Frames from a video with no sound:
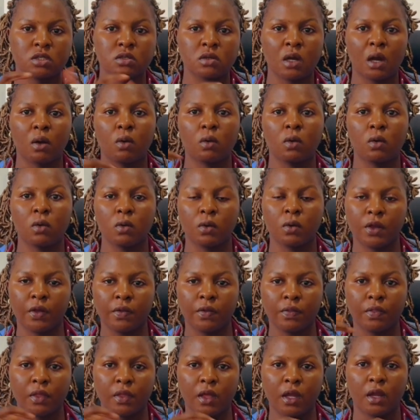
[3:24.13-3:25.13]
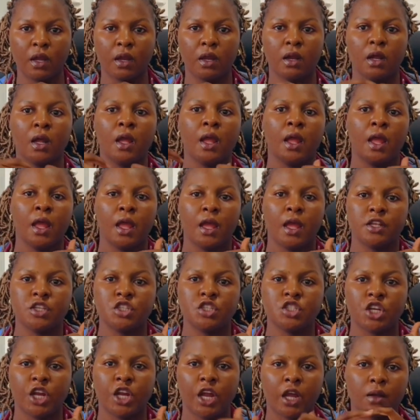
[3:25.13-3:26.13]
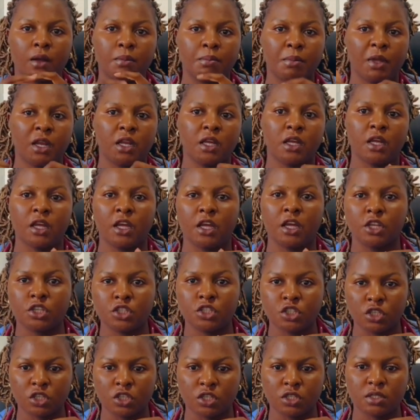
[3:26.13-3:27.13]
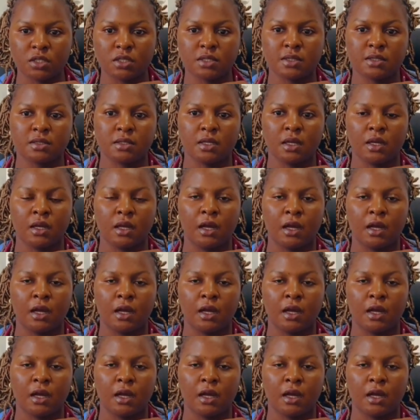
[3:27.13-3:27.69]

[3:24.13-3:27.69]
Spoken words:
So I'll go in there and check medications